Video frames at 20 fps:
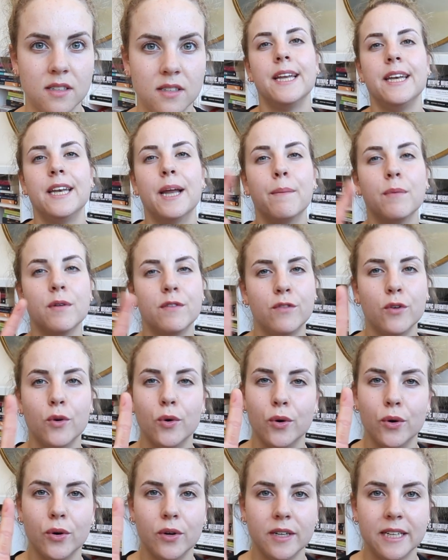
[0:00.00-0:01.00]
Number
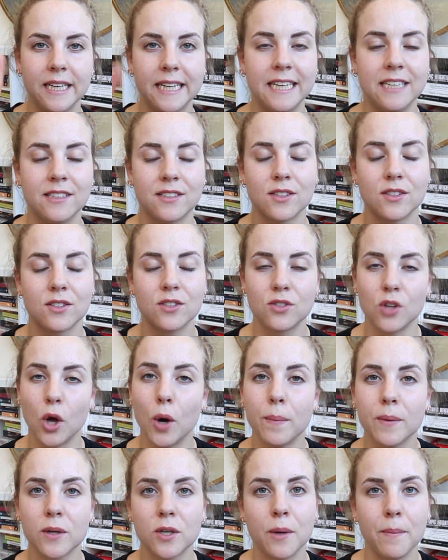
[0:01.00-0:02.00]
4 is
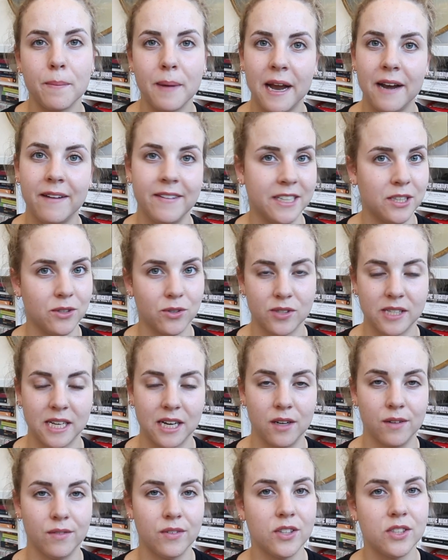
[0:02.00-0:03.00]
stop comparing
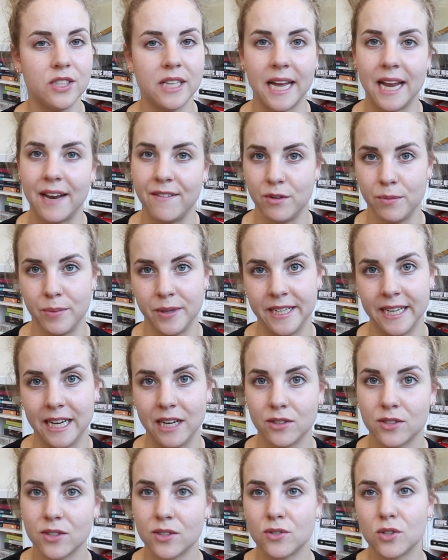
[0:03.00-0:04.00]
yourself to everybody else.